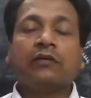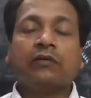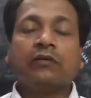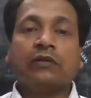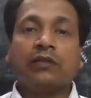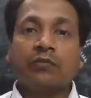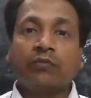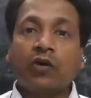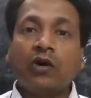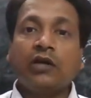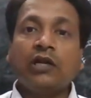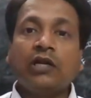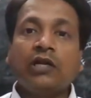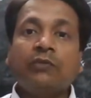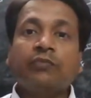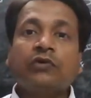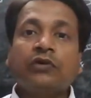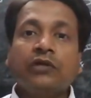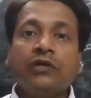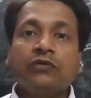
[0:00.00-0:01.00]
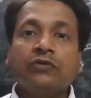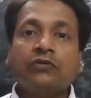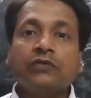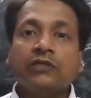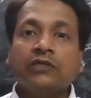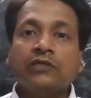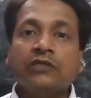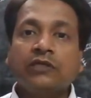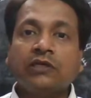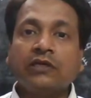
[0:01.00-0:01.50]
the body
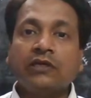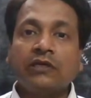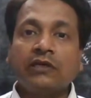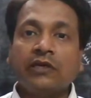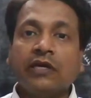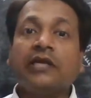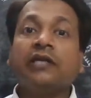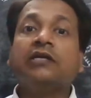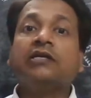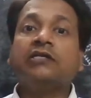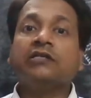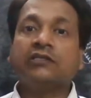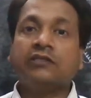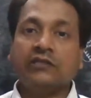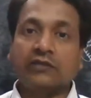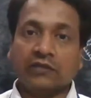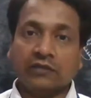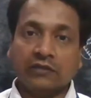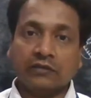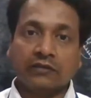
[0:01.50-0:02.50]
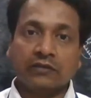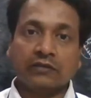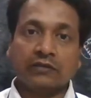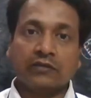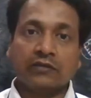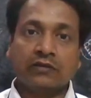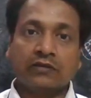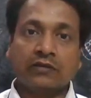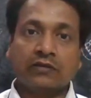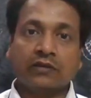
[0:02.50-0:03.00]
produces the energy
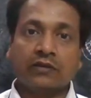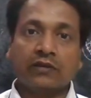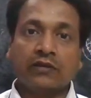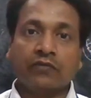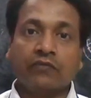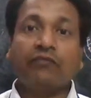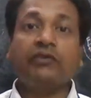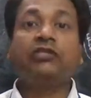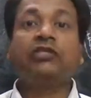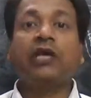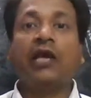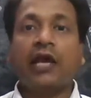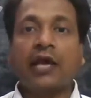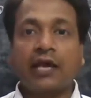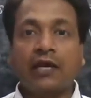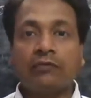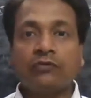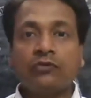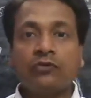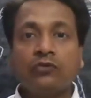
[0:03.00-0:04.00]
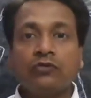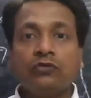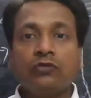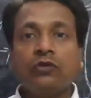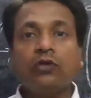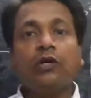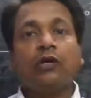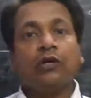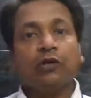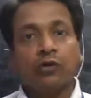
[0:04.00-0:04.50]
which help to
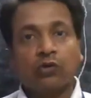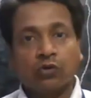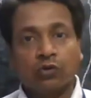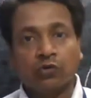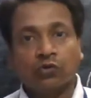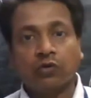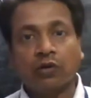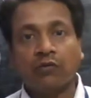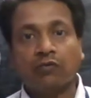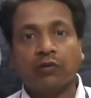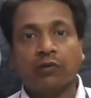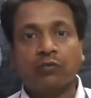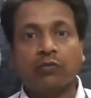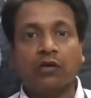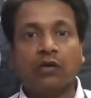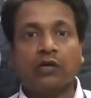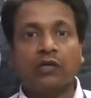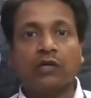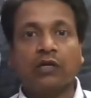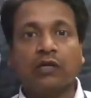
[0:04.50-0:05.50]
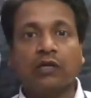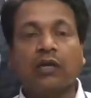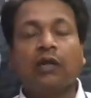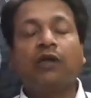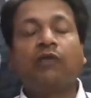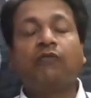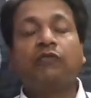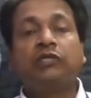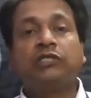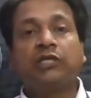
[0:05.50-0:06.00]
grow our body,
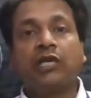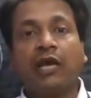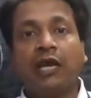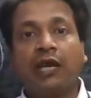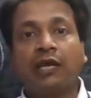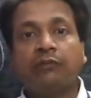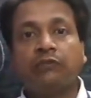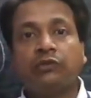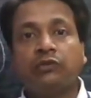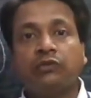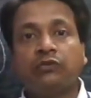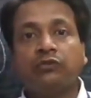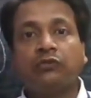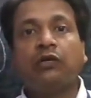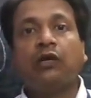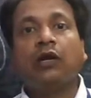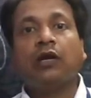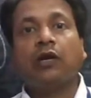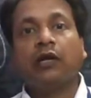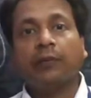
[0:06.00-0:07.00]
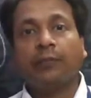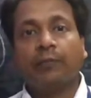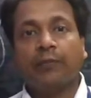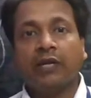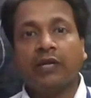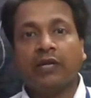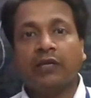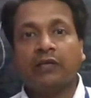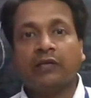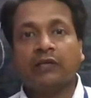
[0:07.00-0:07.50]
which help to
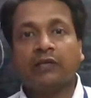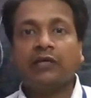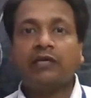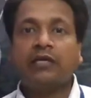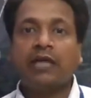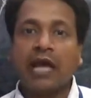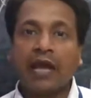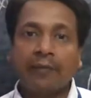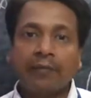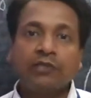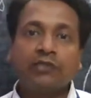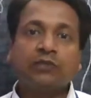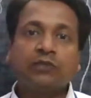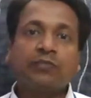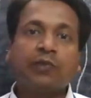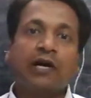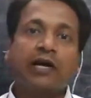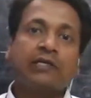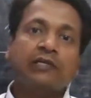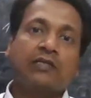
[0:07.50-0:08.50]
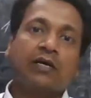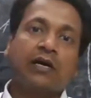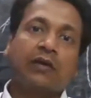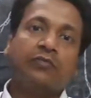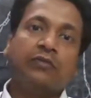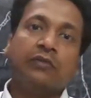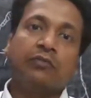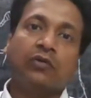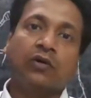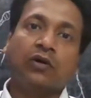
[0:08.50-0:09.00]
repair the damaged parts of
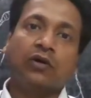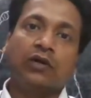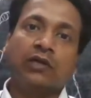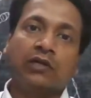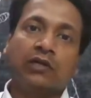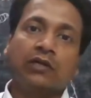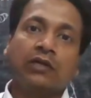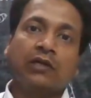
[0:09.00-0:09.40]
the body,